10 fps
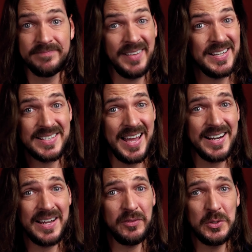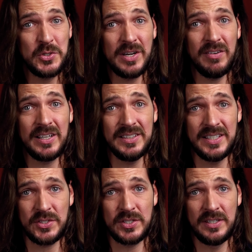that's not an evolutionary
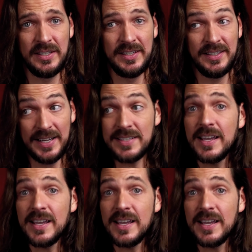glitch. That's